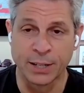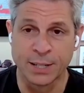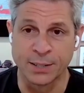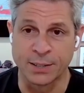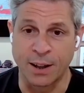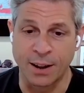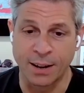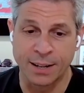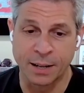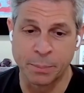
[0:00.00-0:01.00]
We're here to
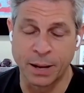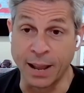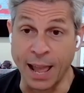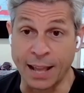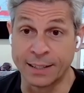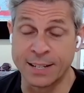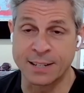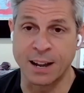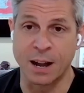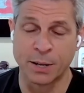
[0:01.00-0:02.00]
talk about
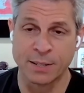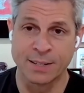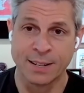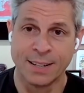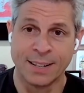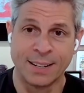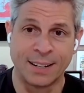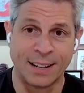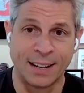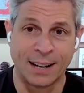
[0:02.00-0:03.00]
headless commerce,
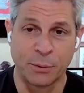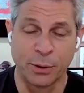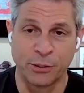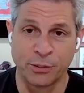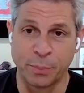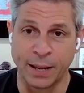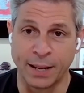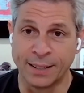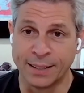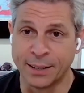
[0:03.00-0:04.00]
uh, which has
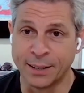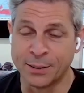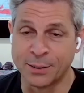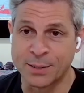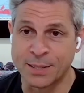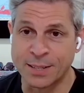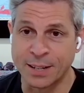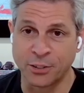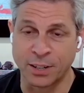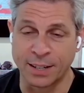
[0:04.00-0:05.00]
been, you know,
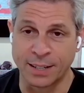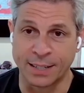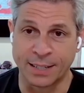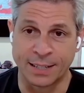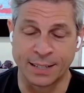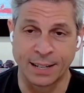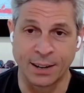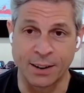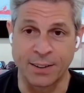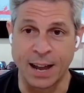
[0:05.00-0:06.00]
such a,
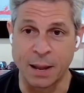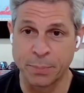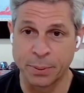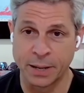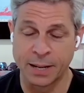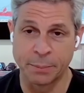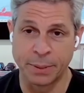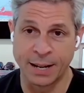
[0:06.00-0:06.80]
a, a lot of hype uh,